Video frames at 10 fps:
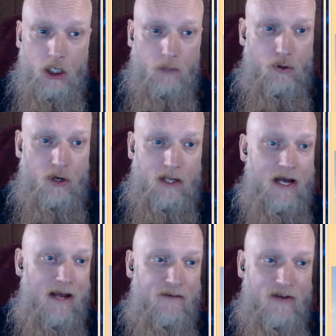putting
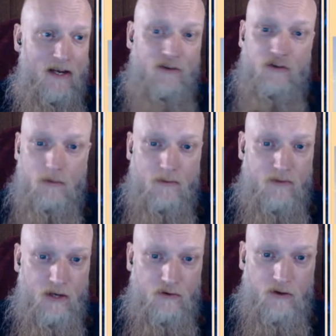that effort into some of
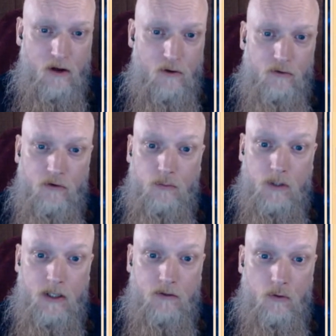these stones, as
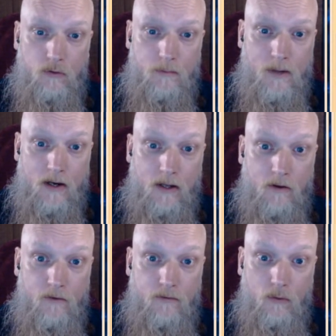we talked about in
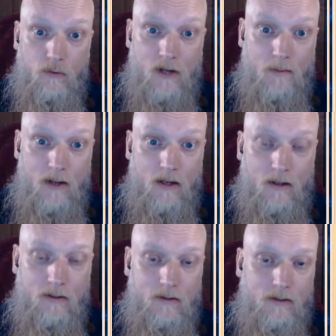the Thor's Hammer
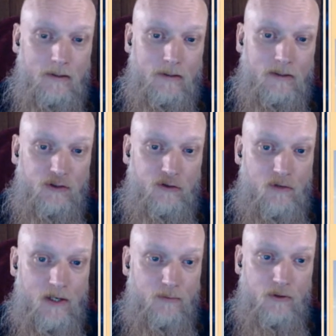
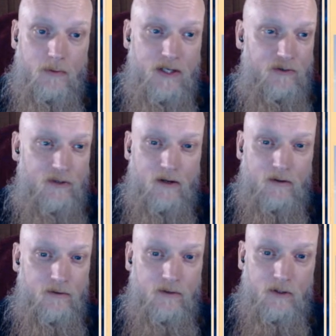stream, some of these
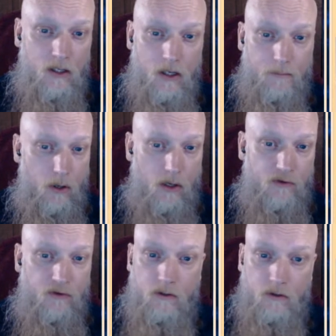stones,
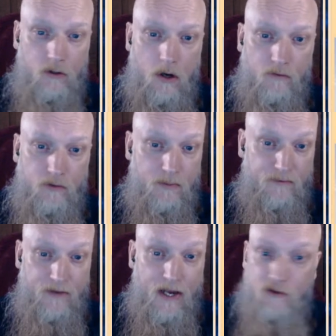polished and carved to
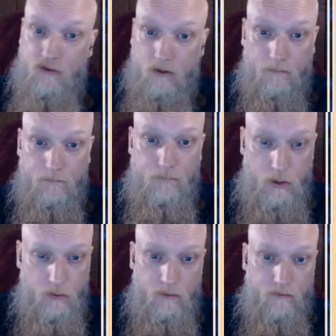perfection,
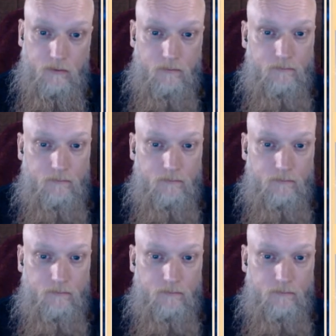beautiful.